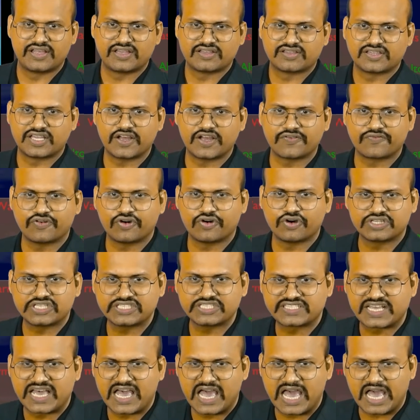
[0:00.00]
Therefore,
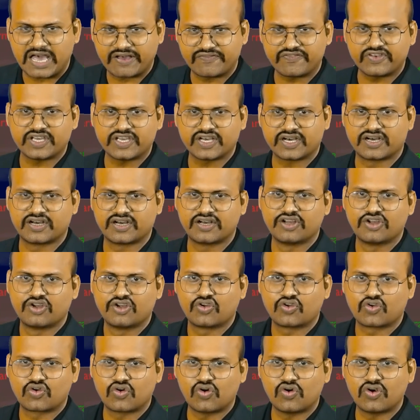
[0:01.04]
this heavier
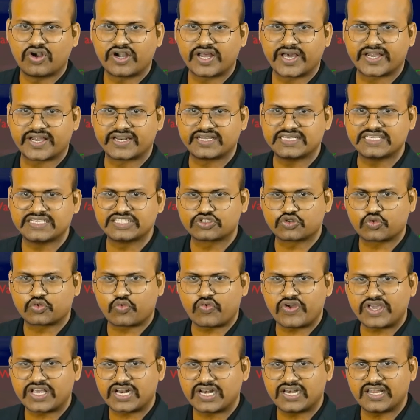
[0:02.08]
cold air is
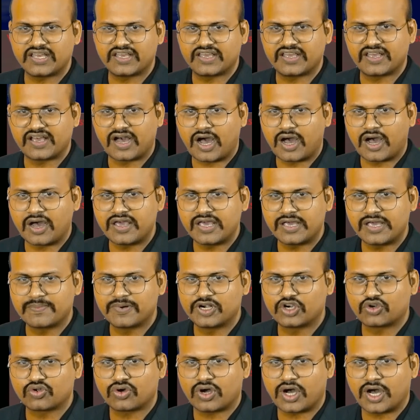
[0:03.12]
quickly
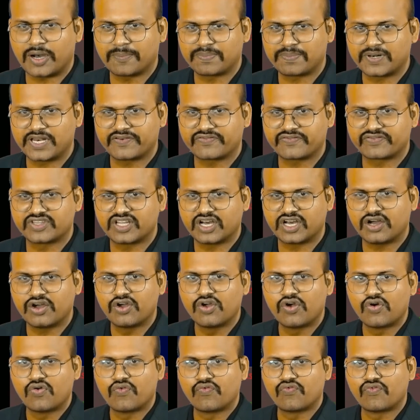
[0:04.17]
able to uplift the
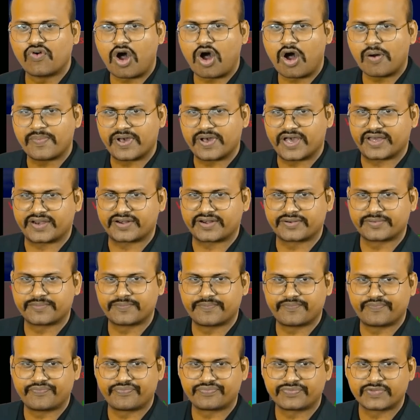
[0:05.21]
warm air.
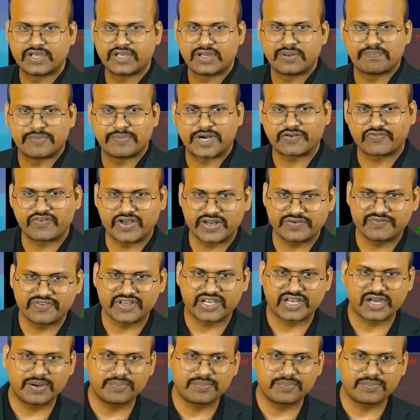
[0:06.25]
But when we come